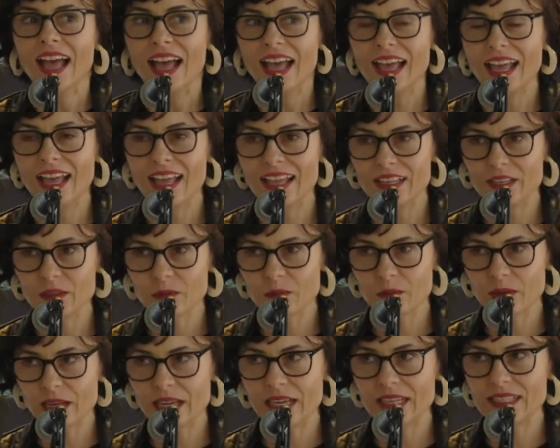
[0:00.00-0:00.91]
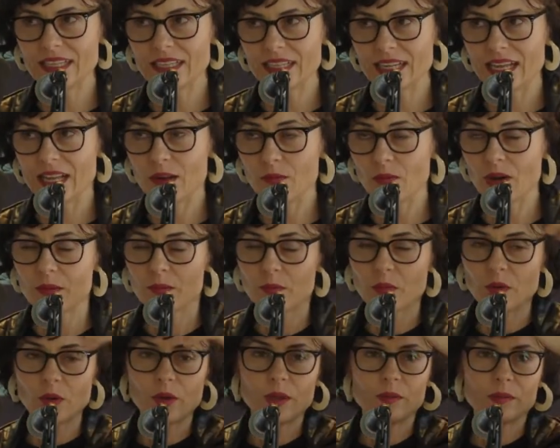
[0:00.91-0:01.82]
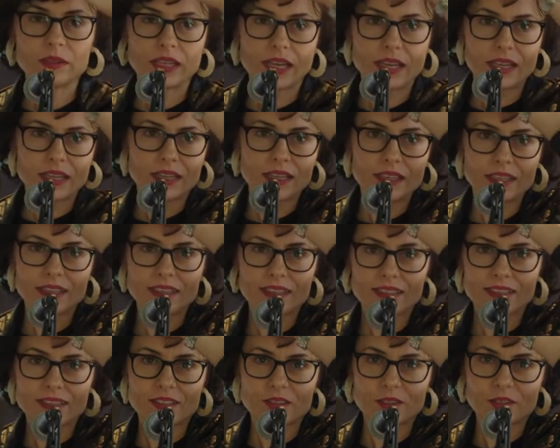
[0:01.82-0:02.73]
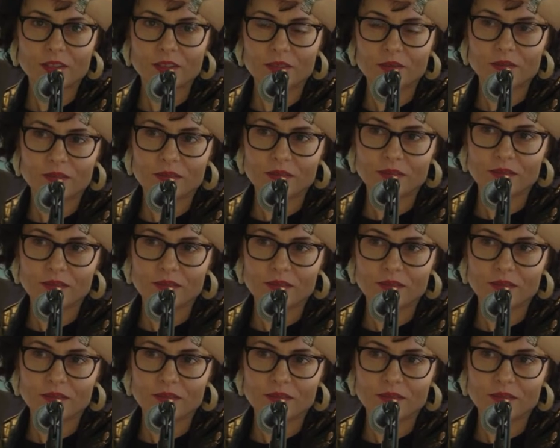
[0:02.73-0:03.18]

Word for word: And the way that at one point I sort of